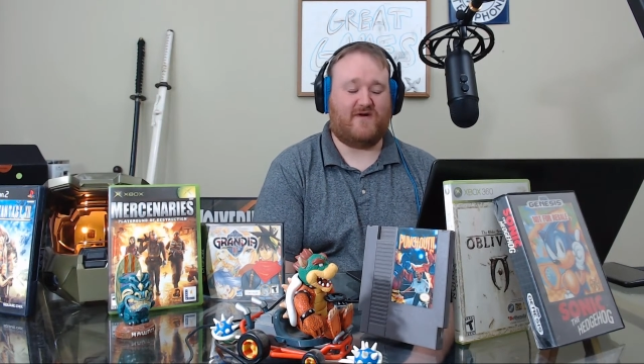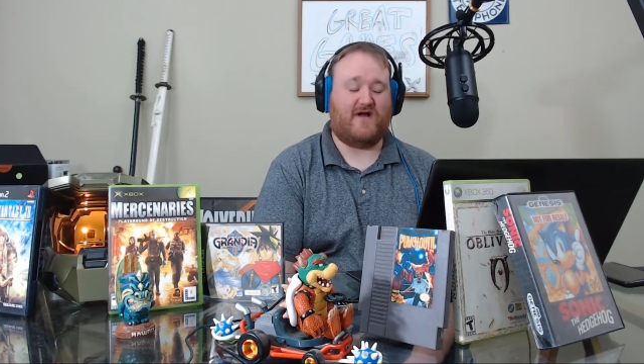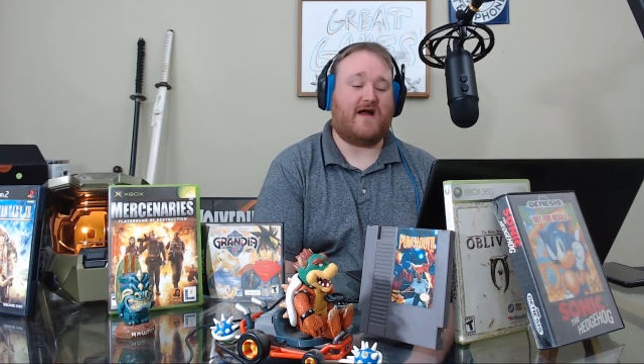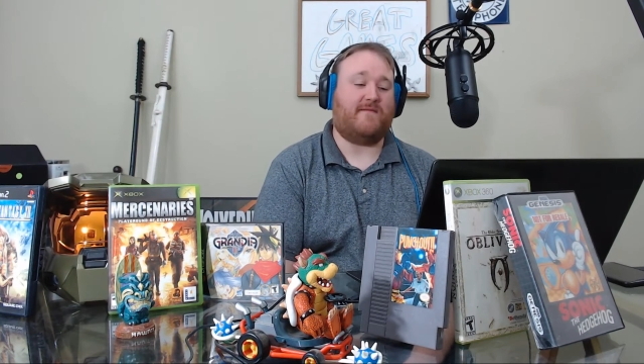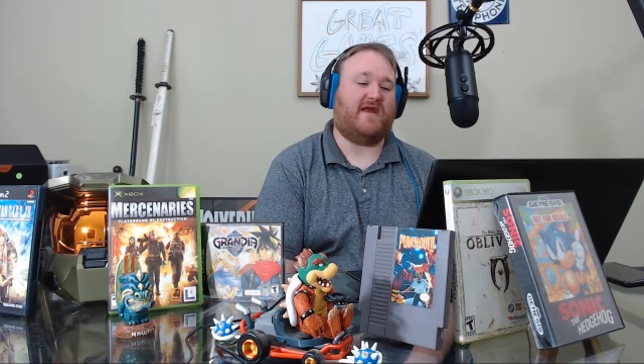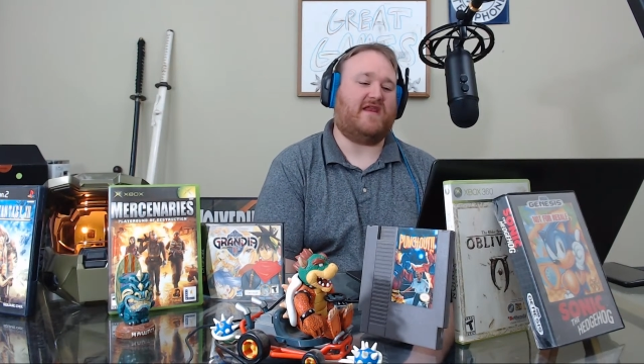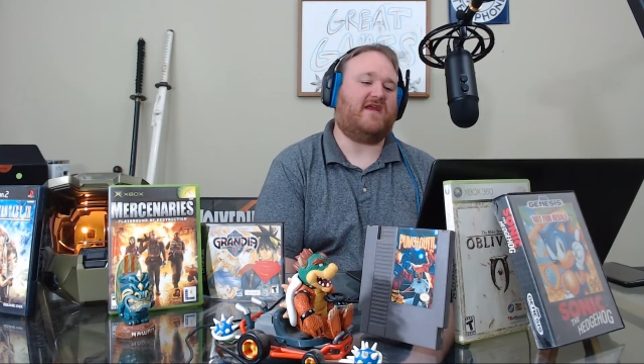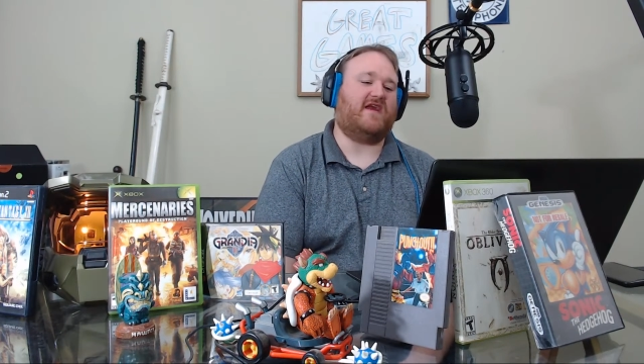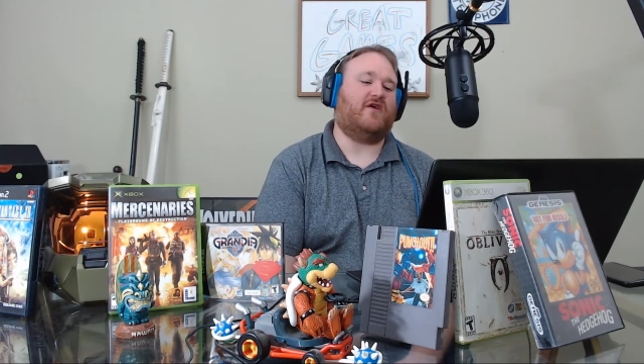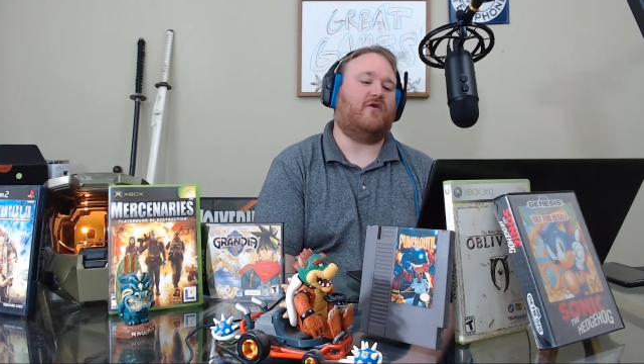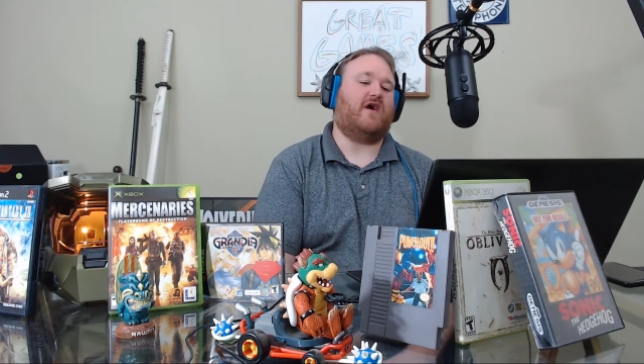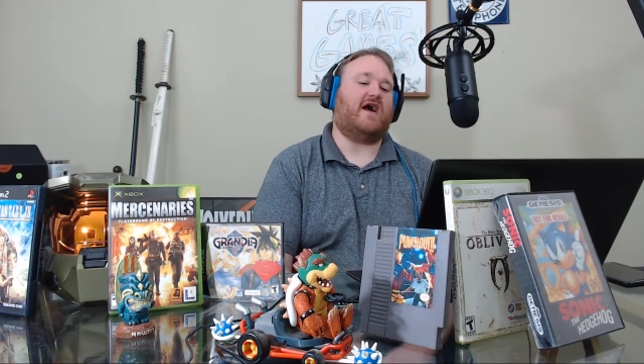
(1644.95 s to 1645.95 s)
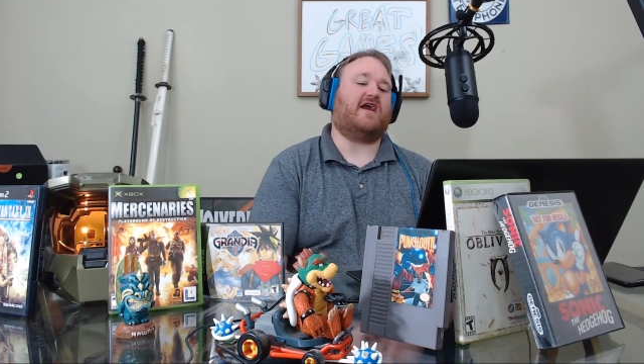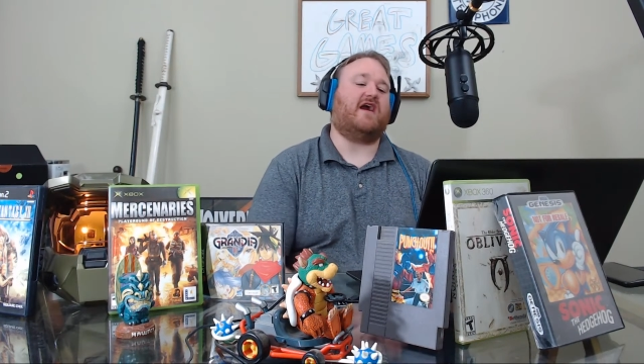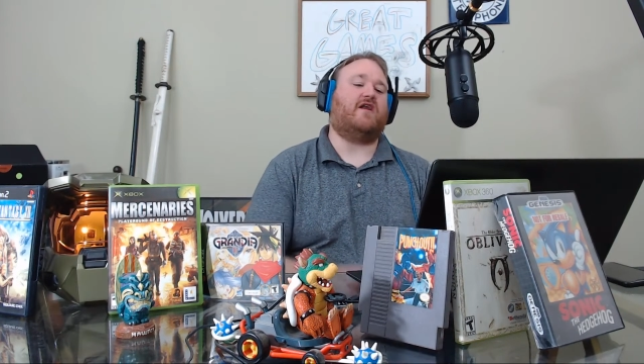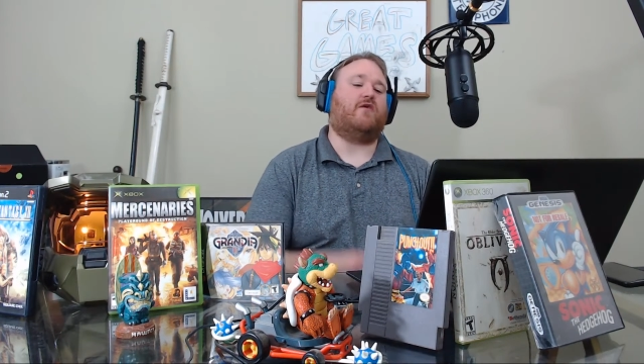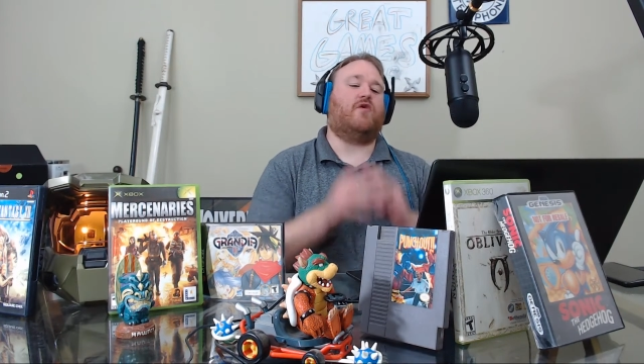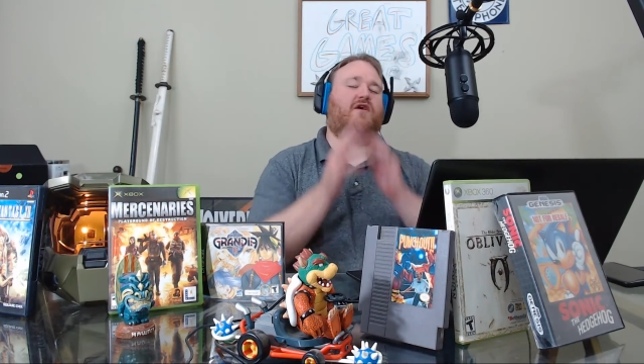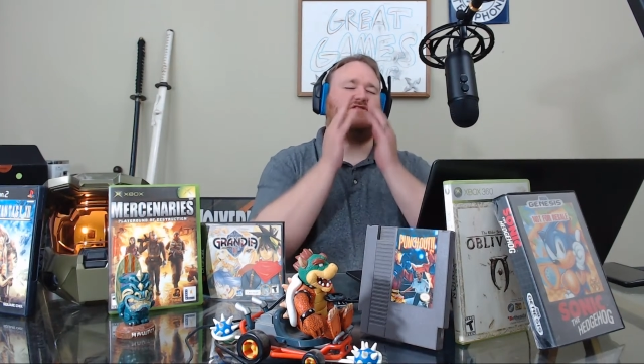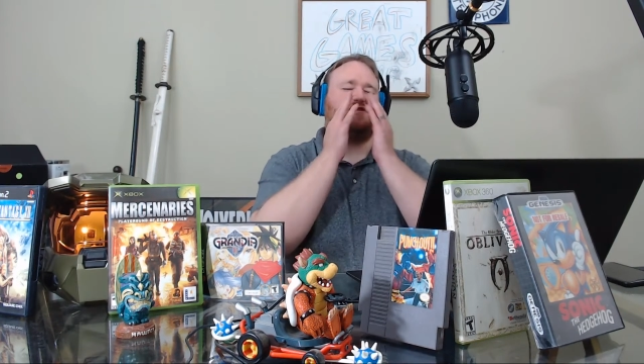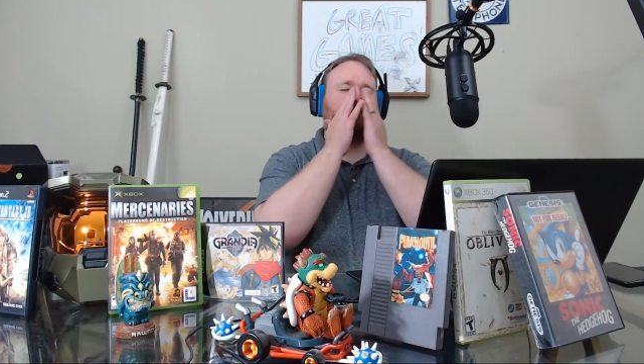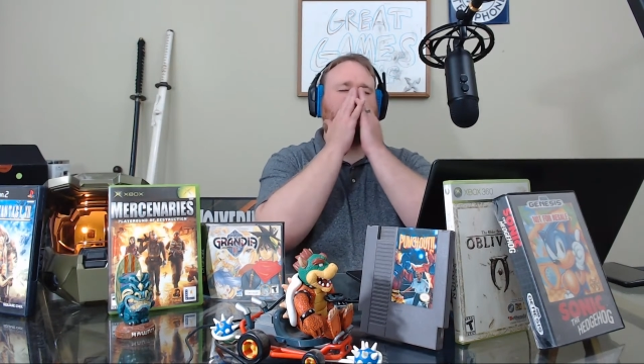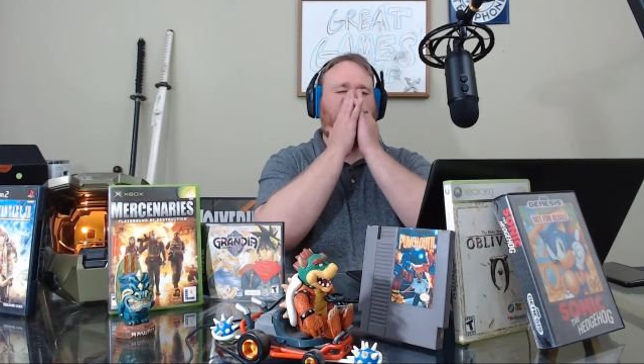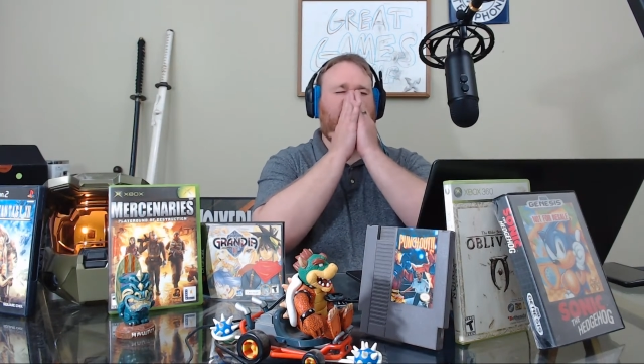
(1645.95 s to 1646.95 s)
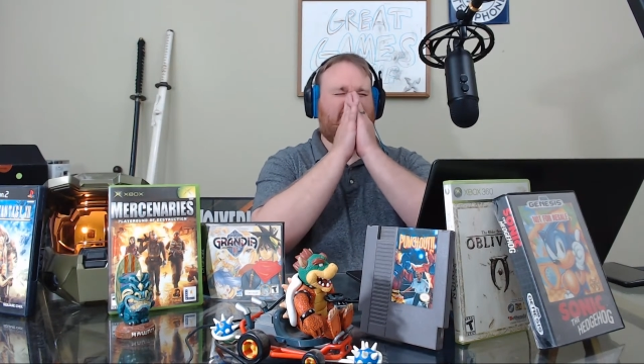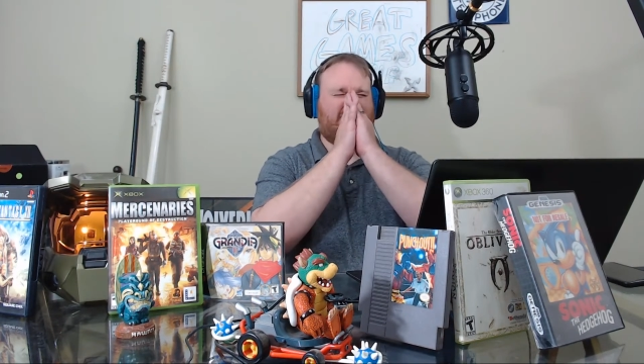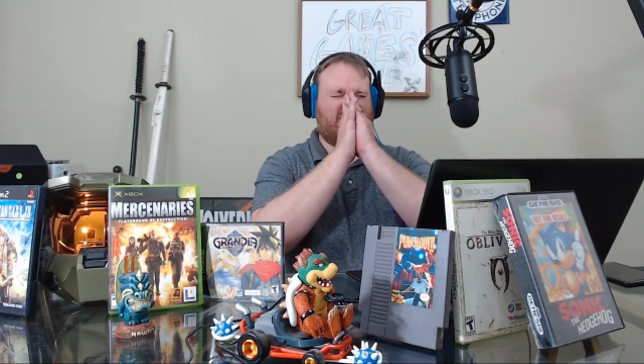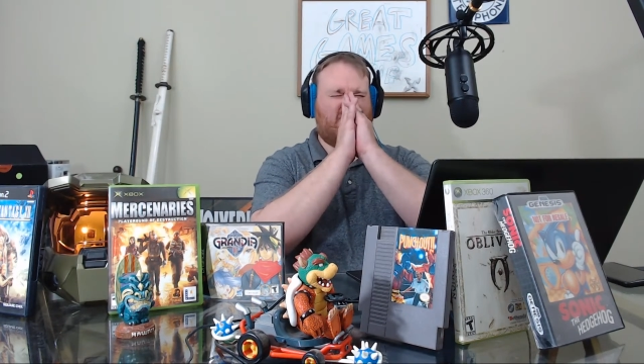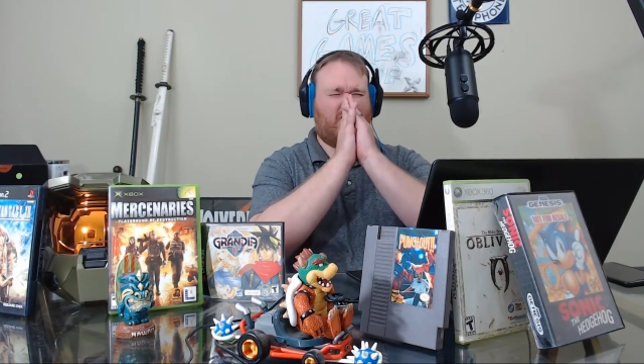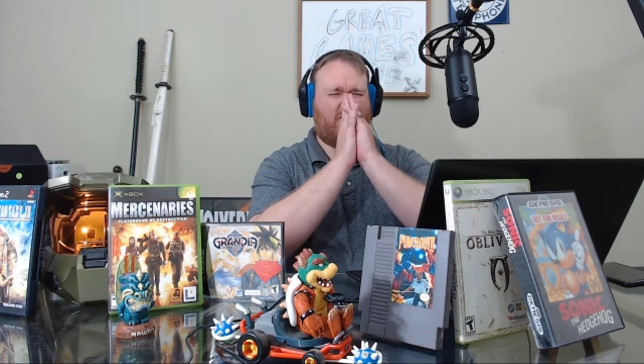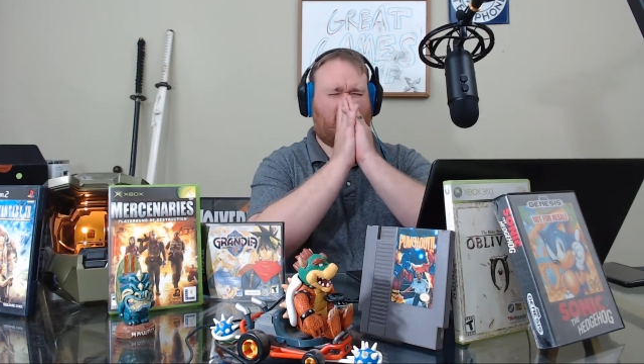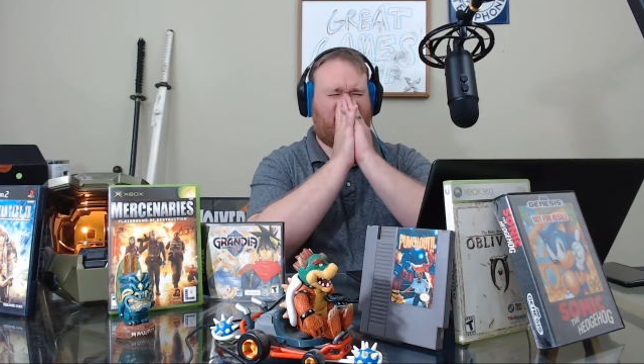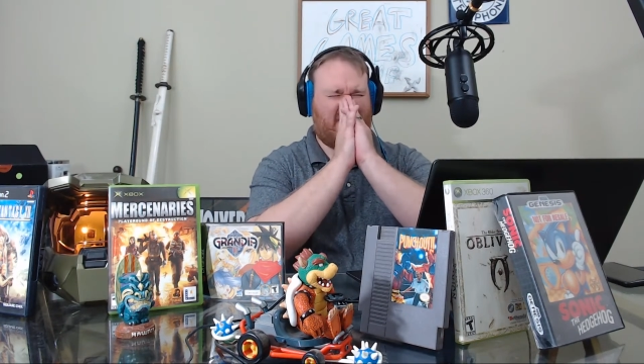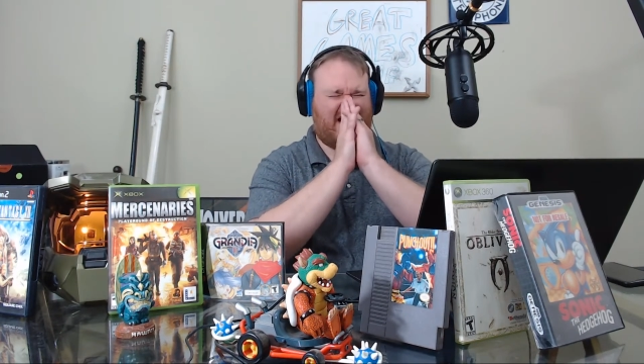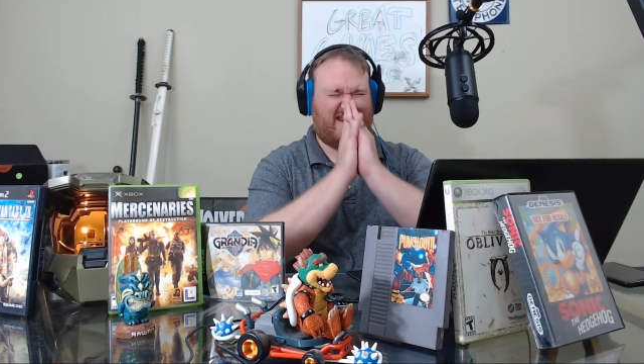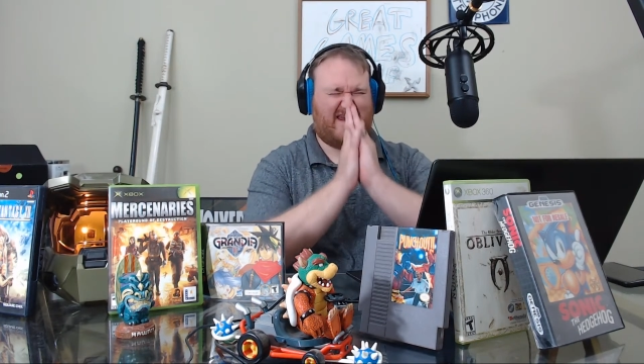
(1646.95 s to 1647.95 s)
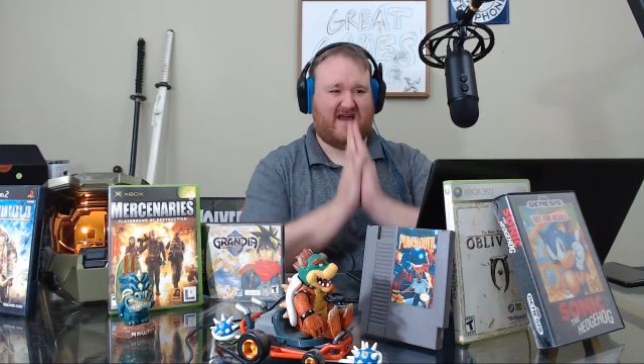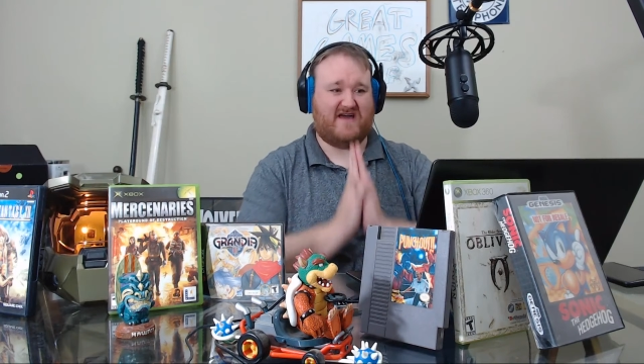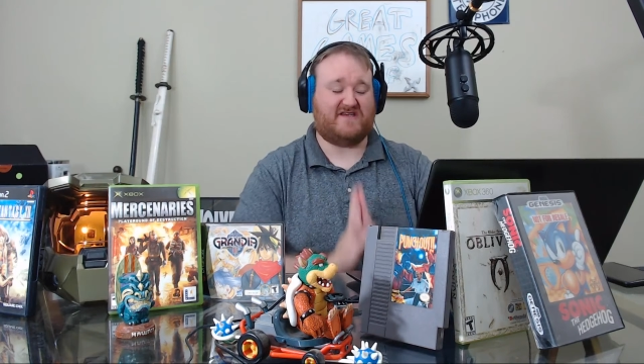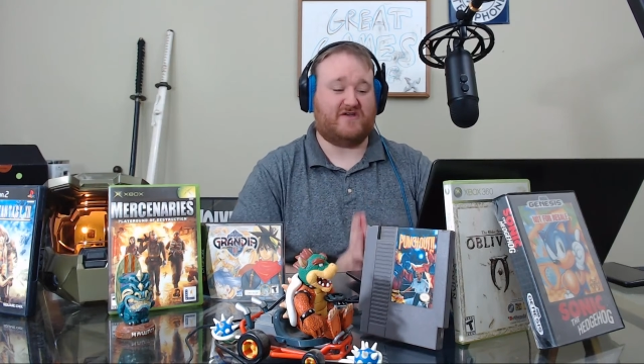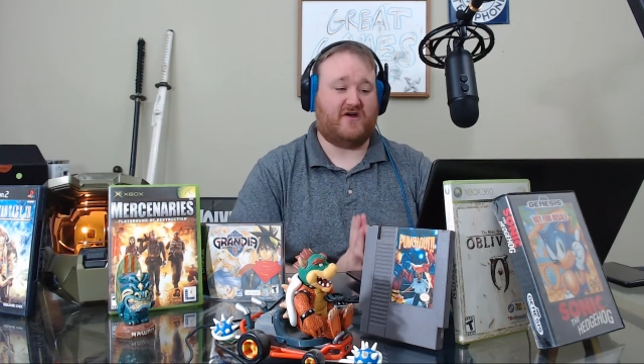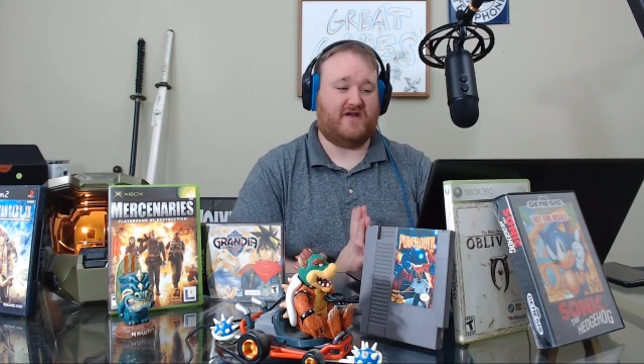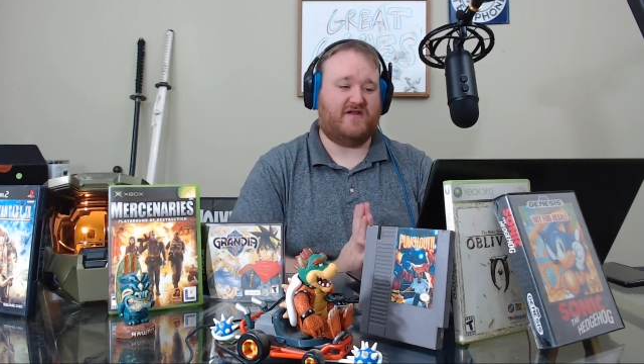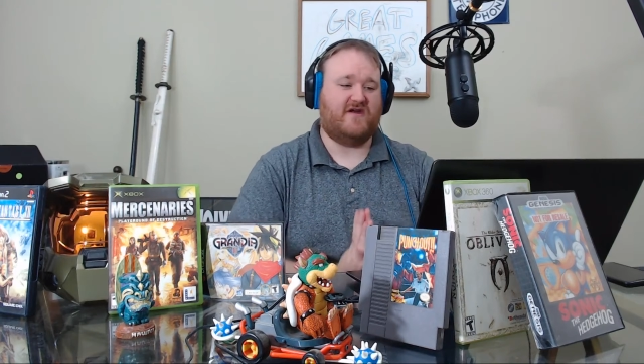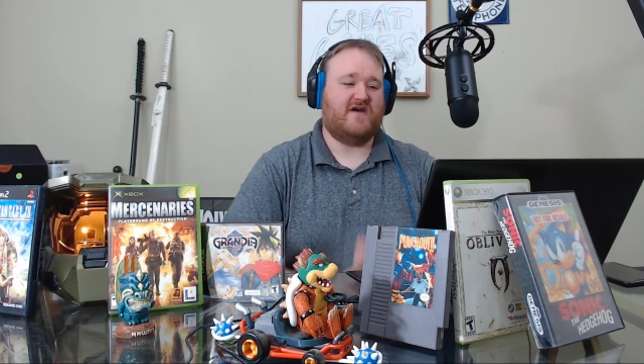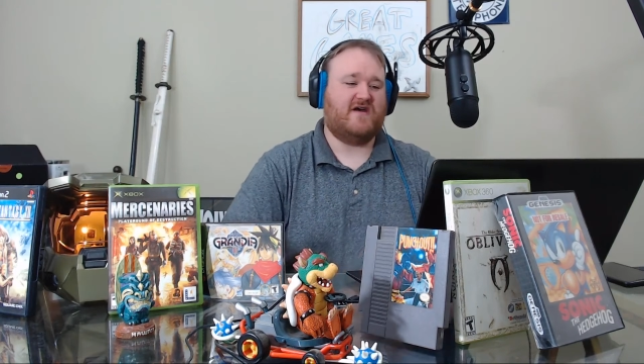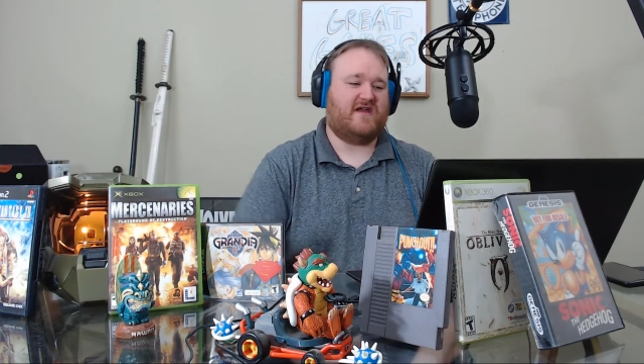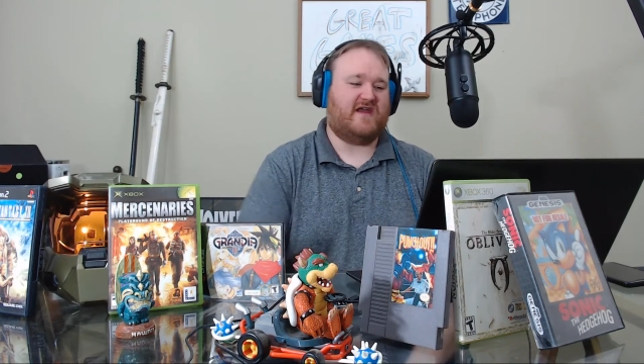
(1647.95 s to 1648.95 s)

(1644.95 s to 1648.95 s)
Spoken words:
Well, I mean, I kind of want to do a whole podcast on